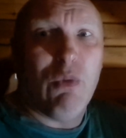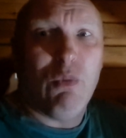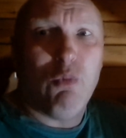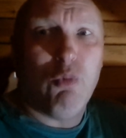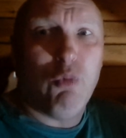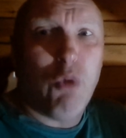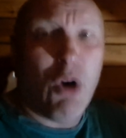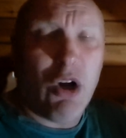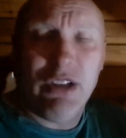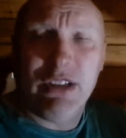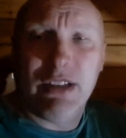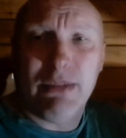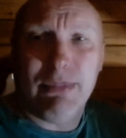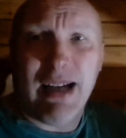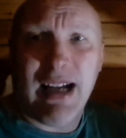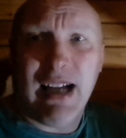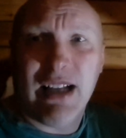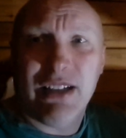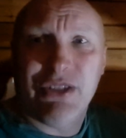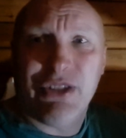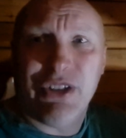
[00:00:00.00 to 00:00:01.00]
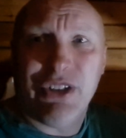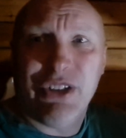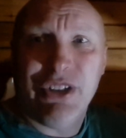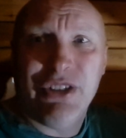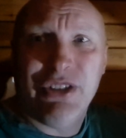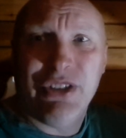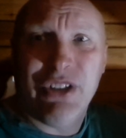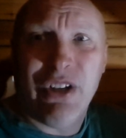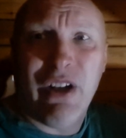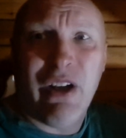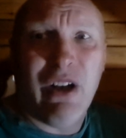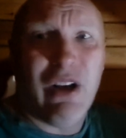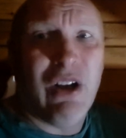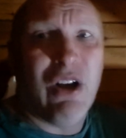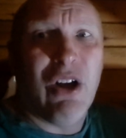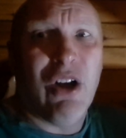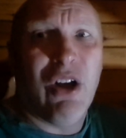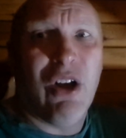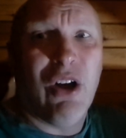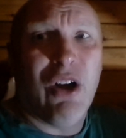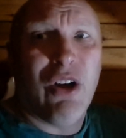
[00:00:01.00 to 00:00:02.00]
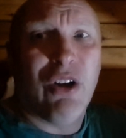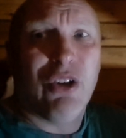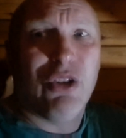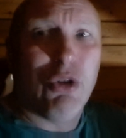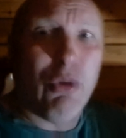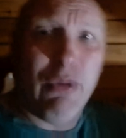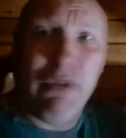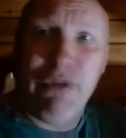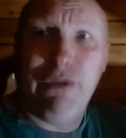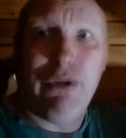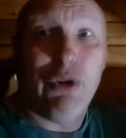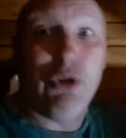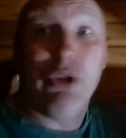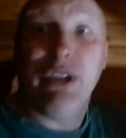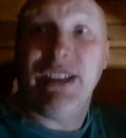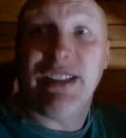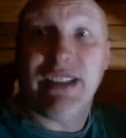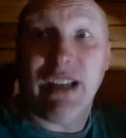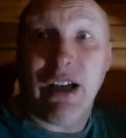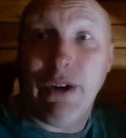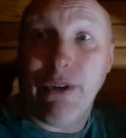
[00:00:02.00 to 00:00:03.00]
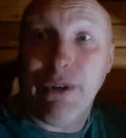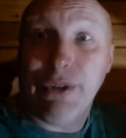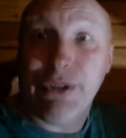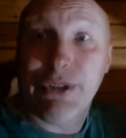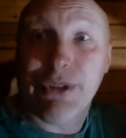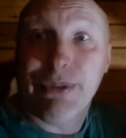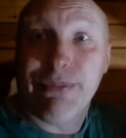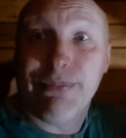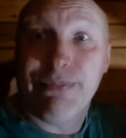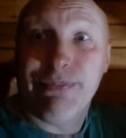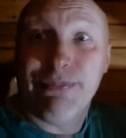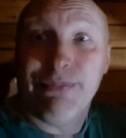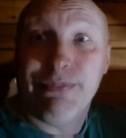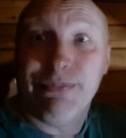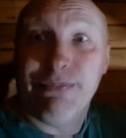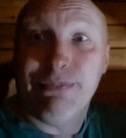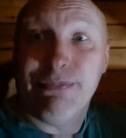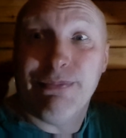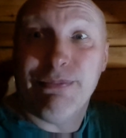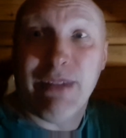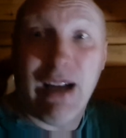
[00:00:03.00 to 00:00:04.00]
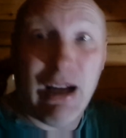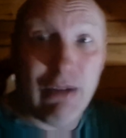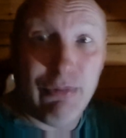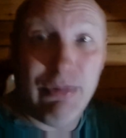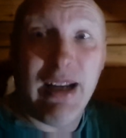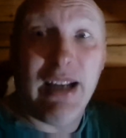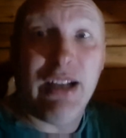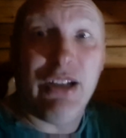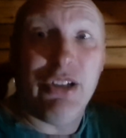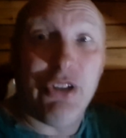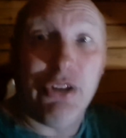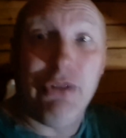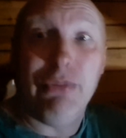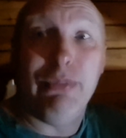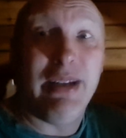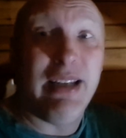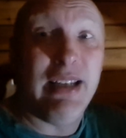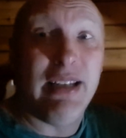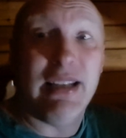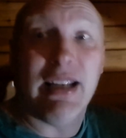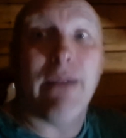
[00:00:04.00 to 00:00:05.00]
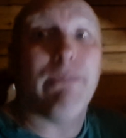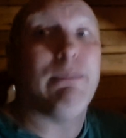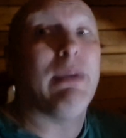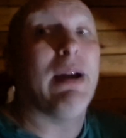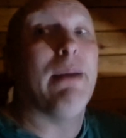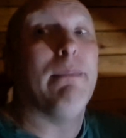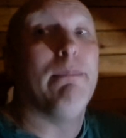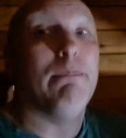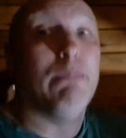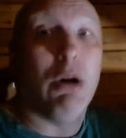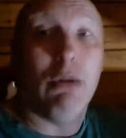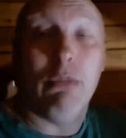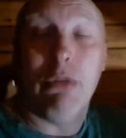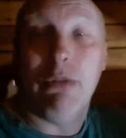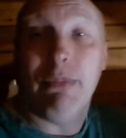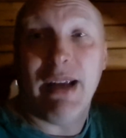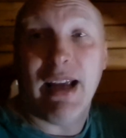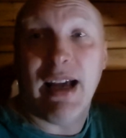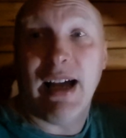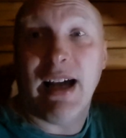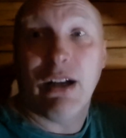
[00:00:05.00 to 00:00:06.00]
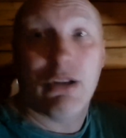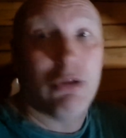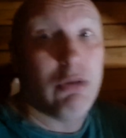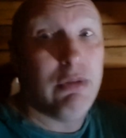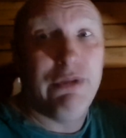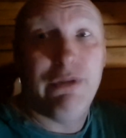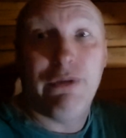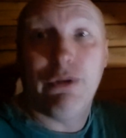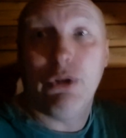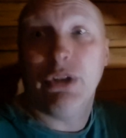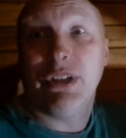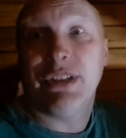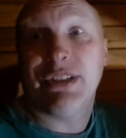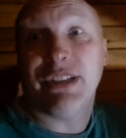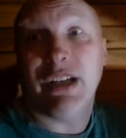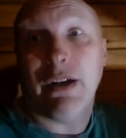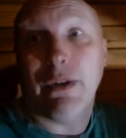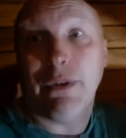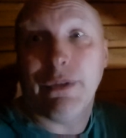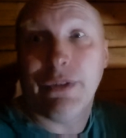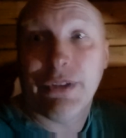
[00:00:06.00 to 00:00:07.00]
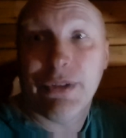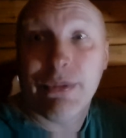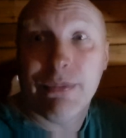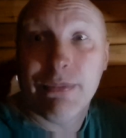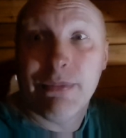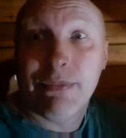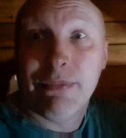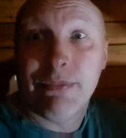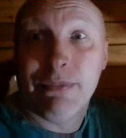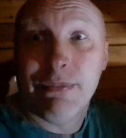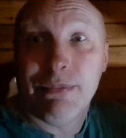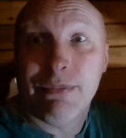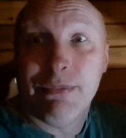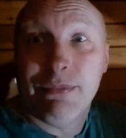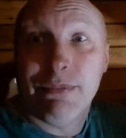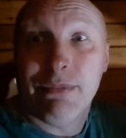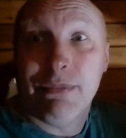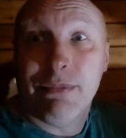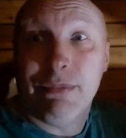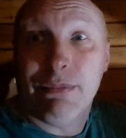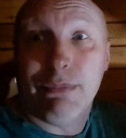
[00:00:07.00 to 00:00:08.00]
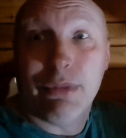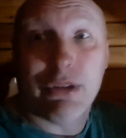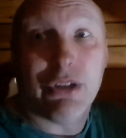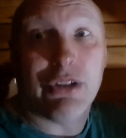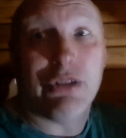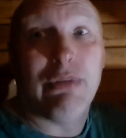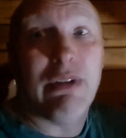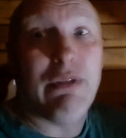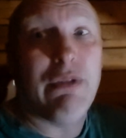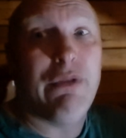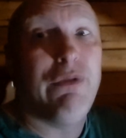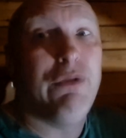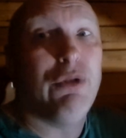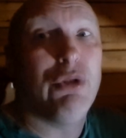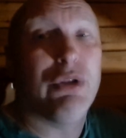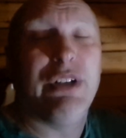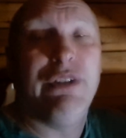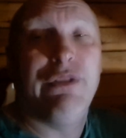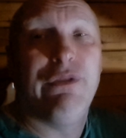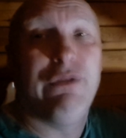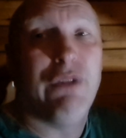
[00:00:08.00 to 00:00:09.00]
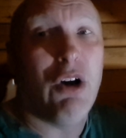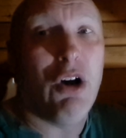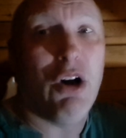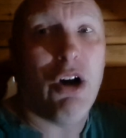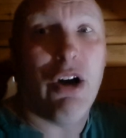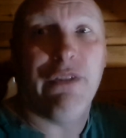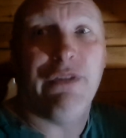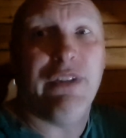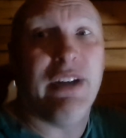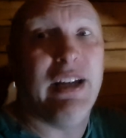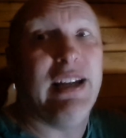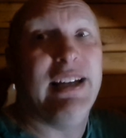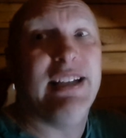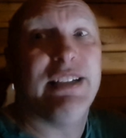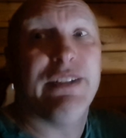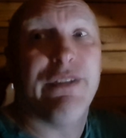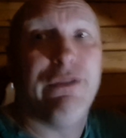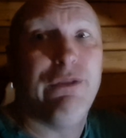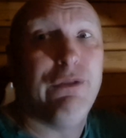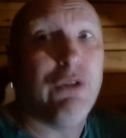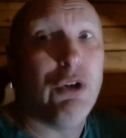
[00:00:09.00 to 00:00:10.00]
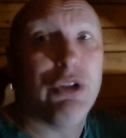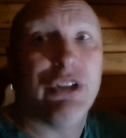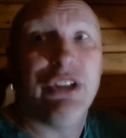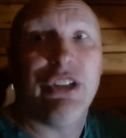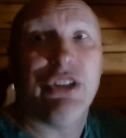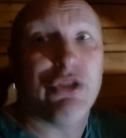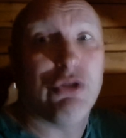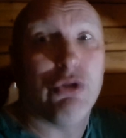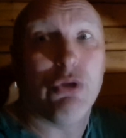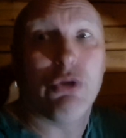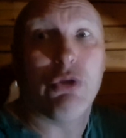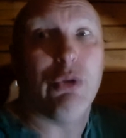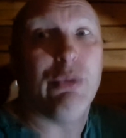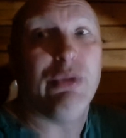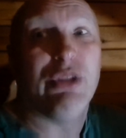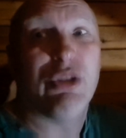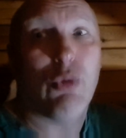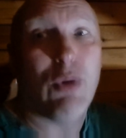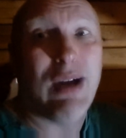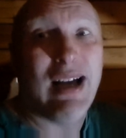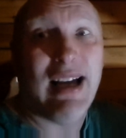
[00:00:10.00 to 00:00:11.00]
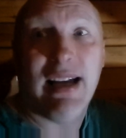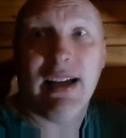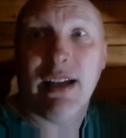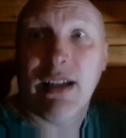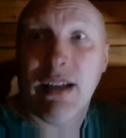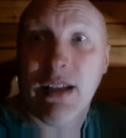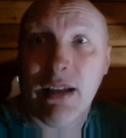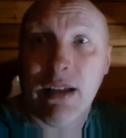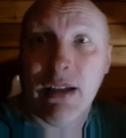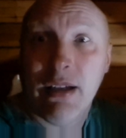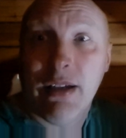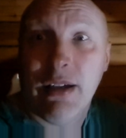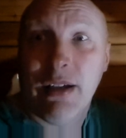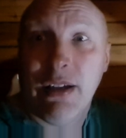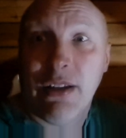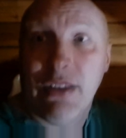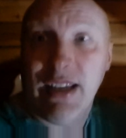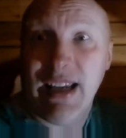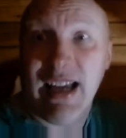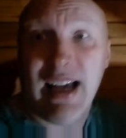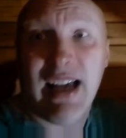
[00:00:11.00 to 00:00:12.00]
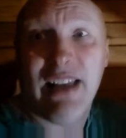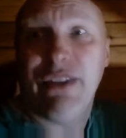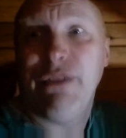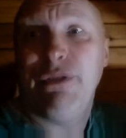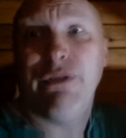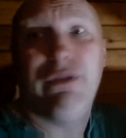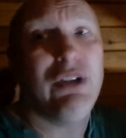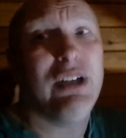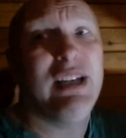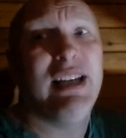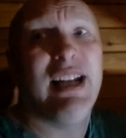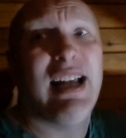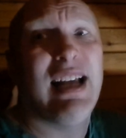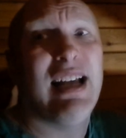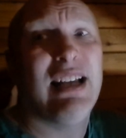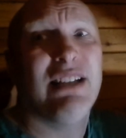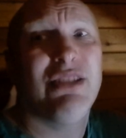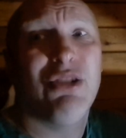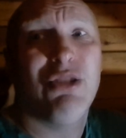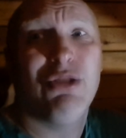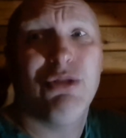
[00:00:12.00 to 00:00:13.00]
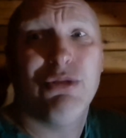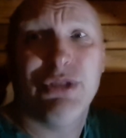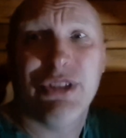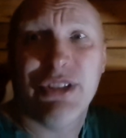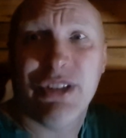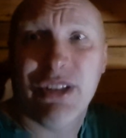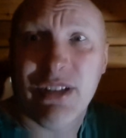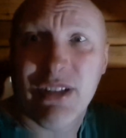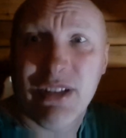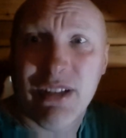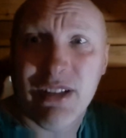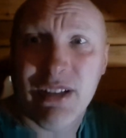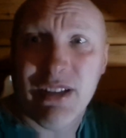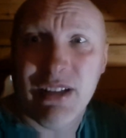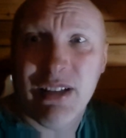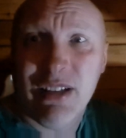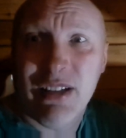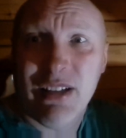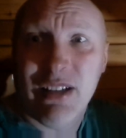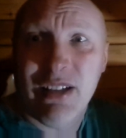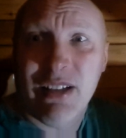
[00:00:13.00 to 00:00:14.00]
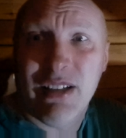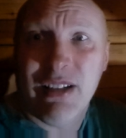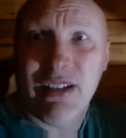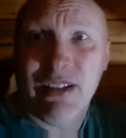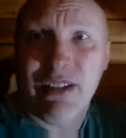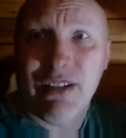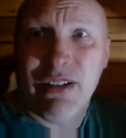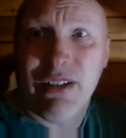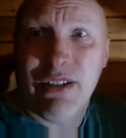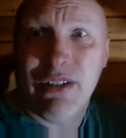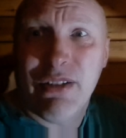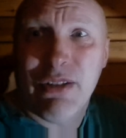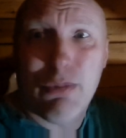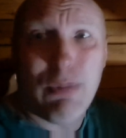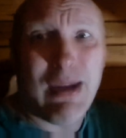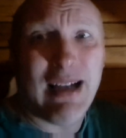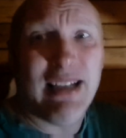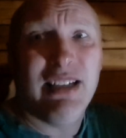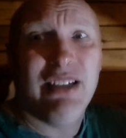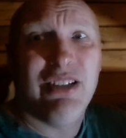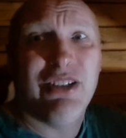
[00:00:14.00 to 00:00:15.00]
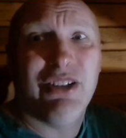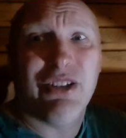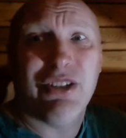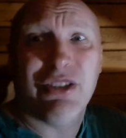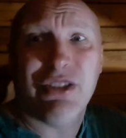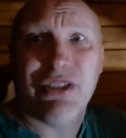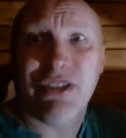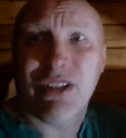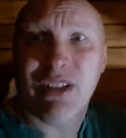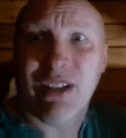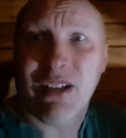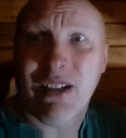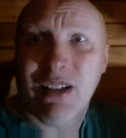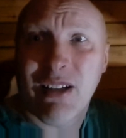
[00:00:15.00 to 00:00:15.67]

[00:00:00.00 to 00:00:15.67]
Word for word: Rotten Tomatoes, go and fuck yourselves. I really do mean that by the bottom of my heart. Go and fuck yourselves. Because whoever fucking thought of it is a fucking stuck up twat. They are the fucking assholes. The wankers.